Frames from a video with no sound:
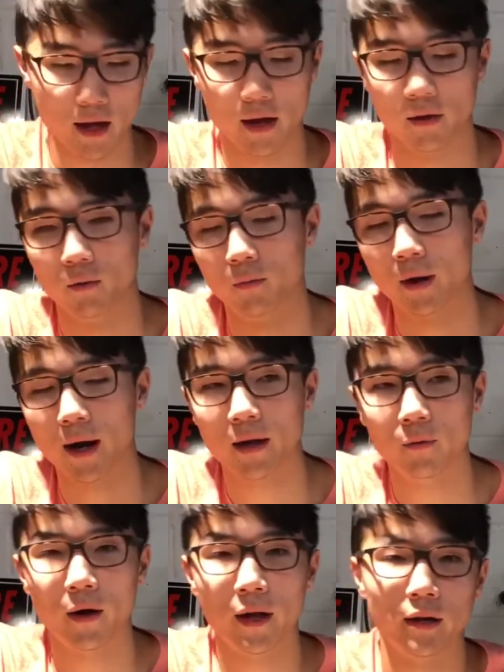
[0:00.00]
And when
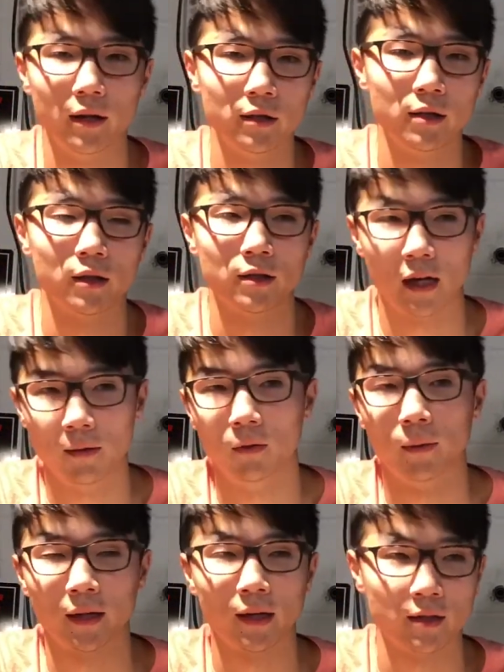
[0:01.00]
I went into this
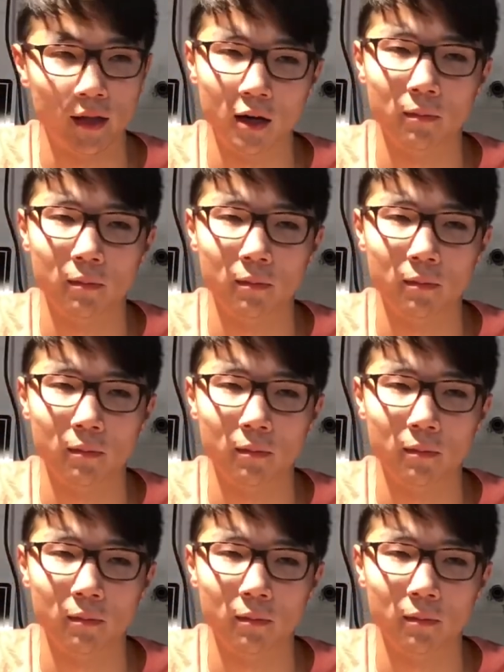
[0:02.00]
album, like I said,